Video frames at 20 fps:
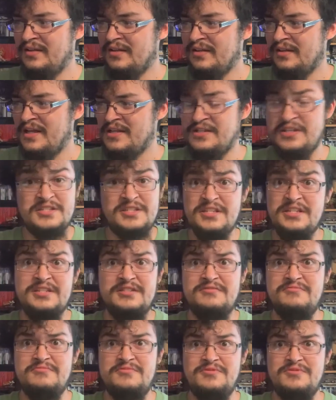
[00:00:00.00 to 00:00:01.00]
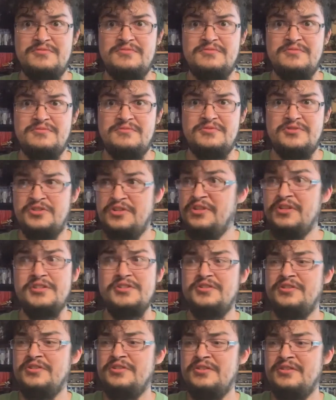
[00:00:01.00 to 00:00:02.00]
Like,
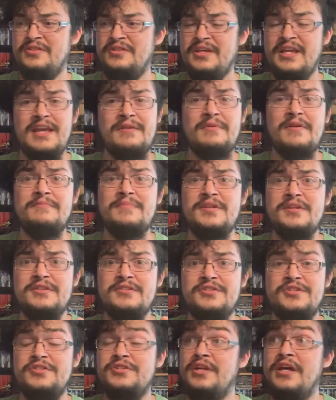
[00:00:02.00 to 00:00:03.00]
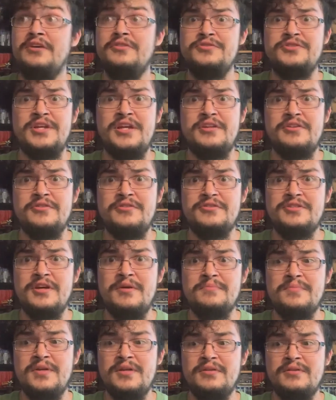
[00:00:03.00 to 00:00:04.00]
should the game have been cell shaded or
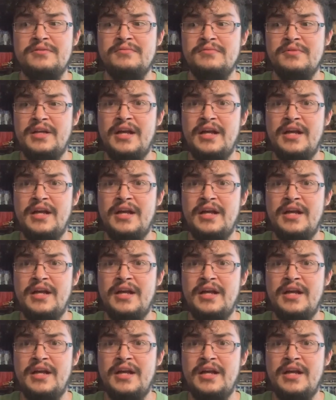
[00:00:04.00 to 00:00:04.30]
something?